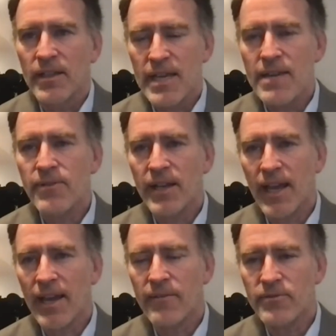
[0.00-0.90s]
even
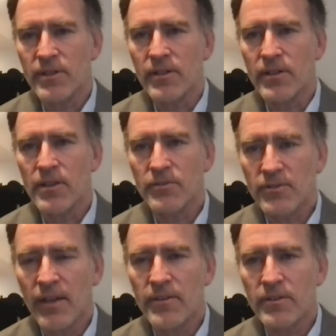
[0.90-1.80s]
after the
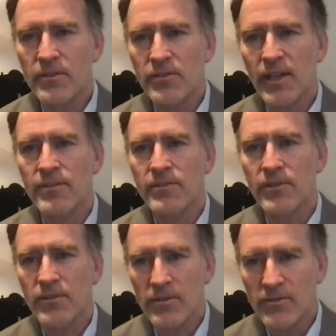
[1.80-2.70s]
southern states
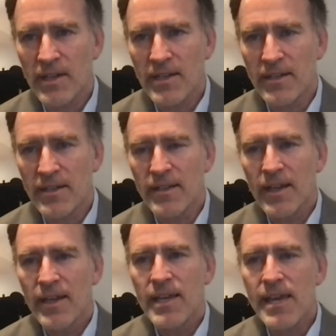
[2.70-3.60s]
seceded,
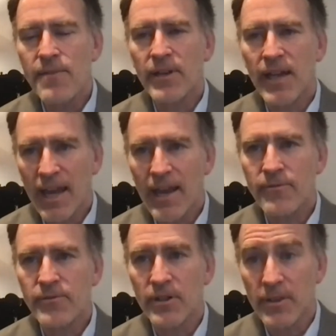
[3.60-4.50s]
even
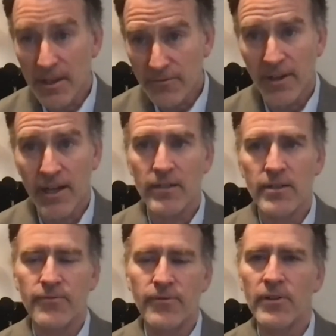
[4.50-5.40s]
after they fired
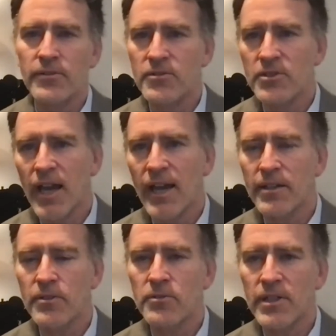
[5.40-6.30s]
the first shot
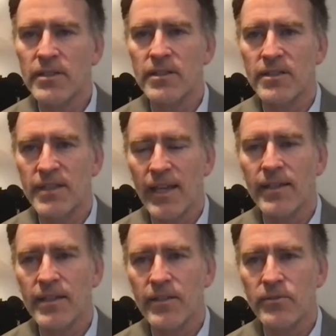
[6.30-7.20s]
and triggered the
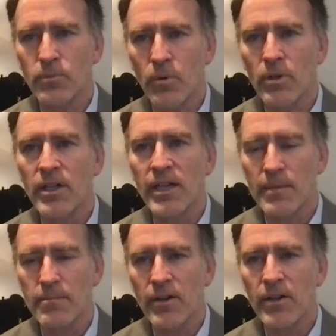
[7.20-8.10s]
deadliest war in
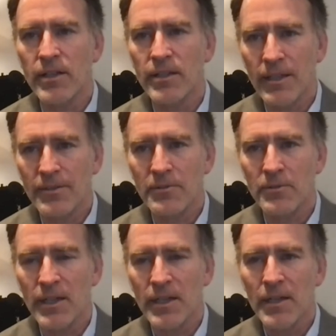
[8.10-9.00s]
American
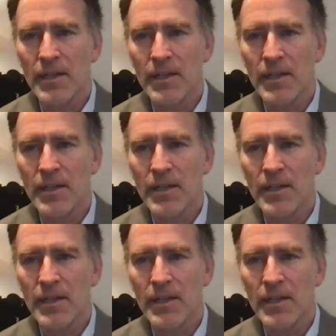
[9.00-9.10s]
history